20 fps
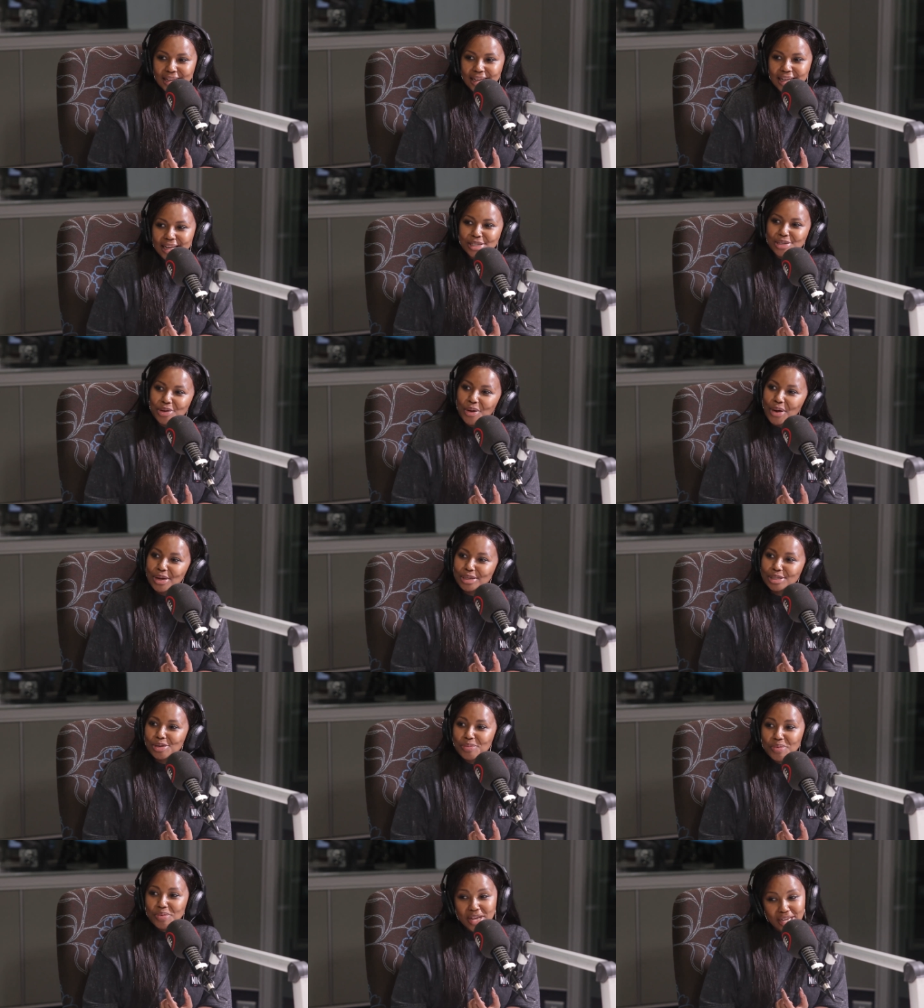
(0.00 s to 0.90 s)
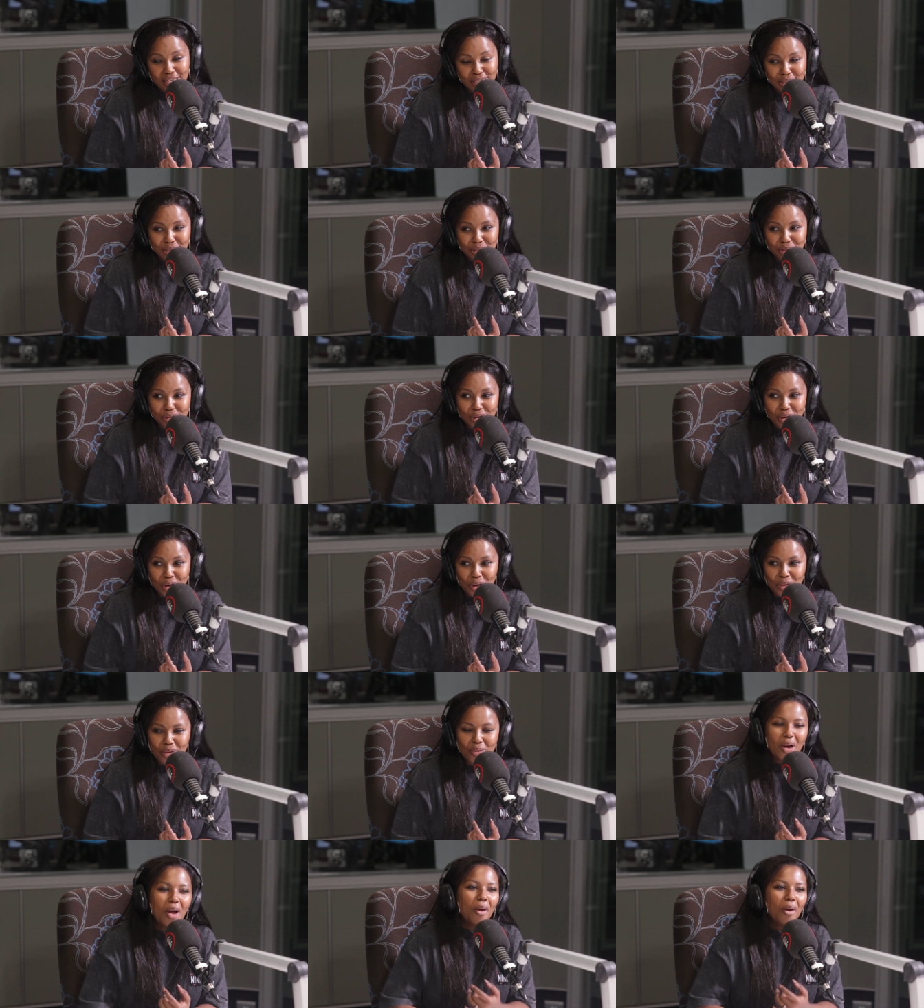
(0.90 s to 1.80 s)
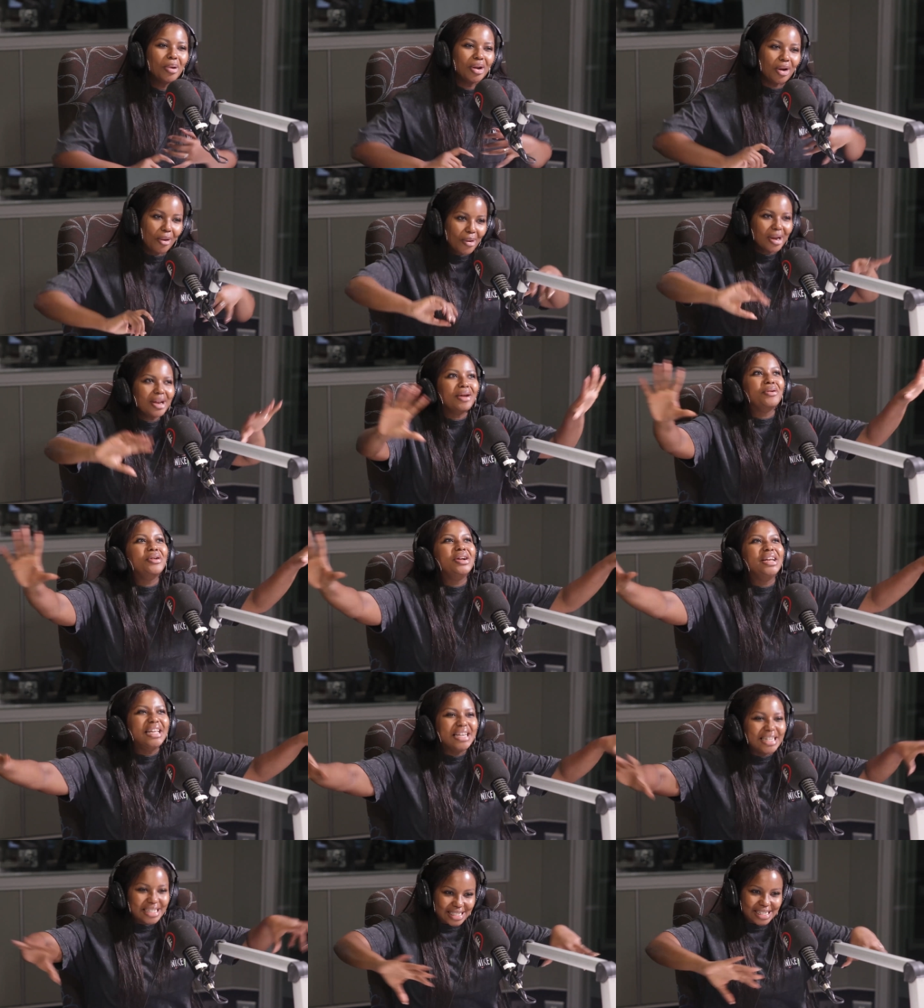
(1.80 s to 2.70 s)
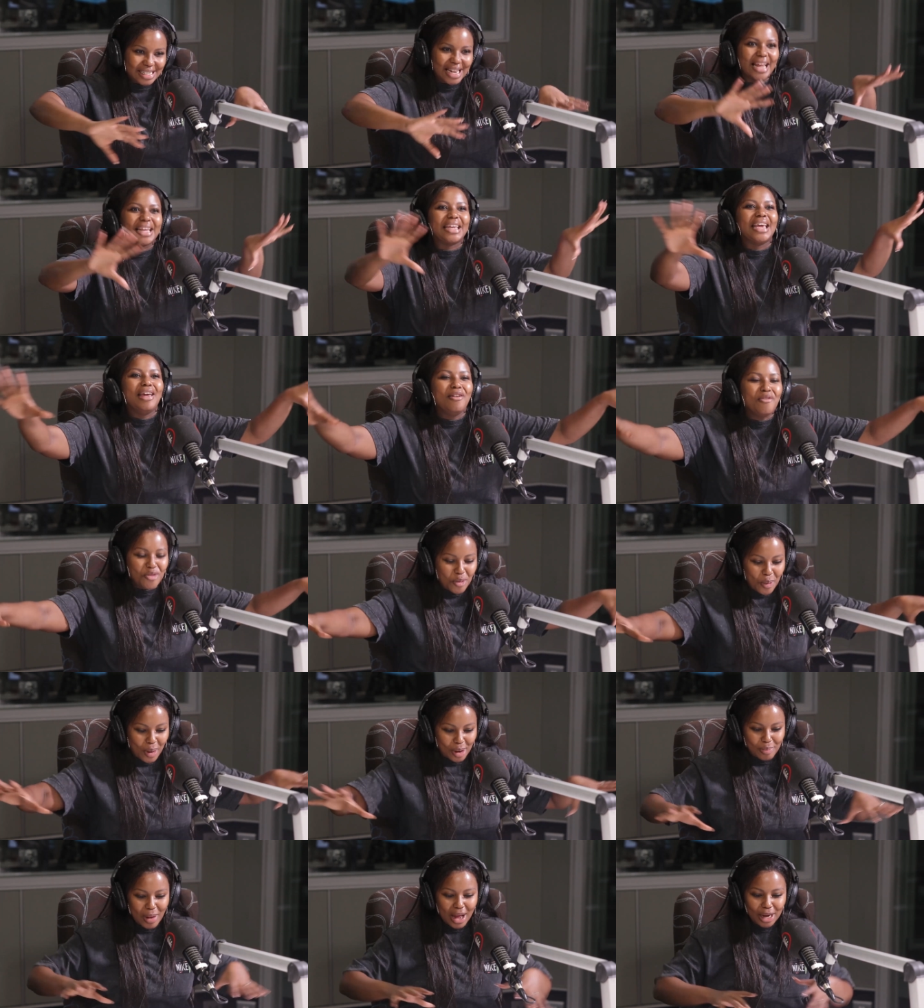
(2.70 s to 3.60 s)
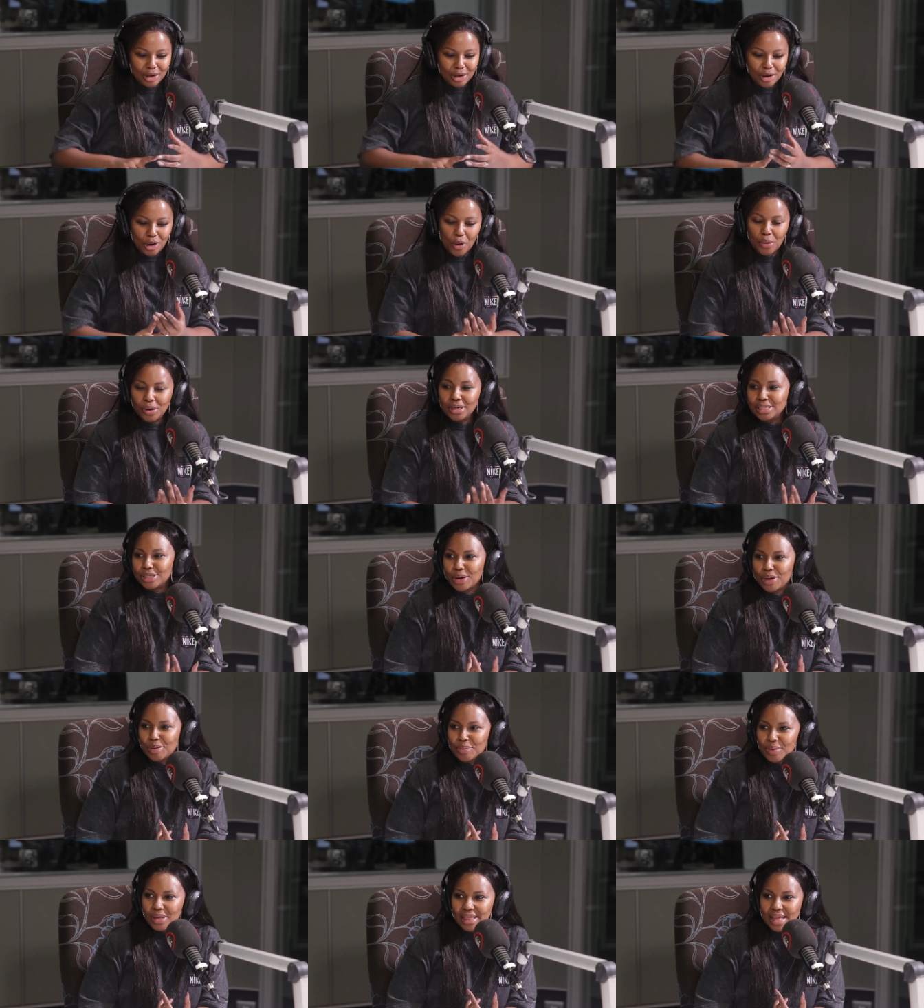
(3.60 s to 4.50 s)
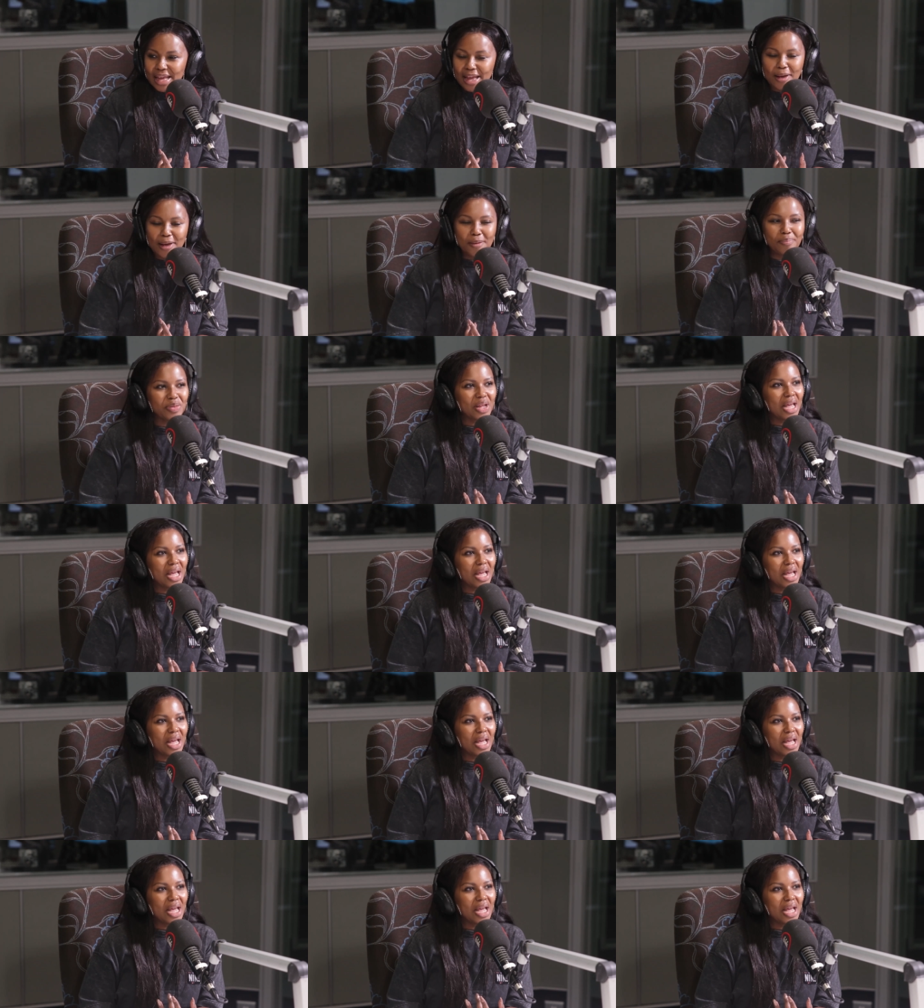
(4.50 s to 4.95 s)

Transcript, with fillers: is Whoa. going to be in studio. We don't want to release like everyone. Michael Owen is going to yeah. be there.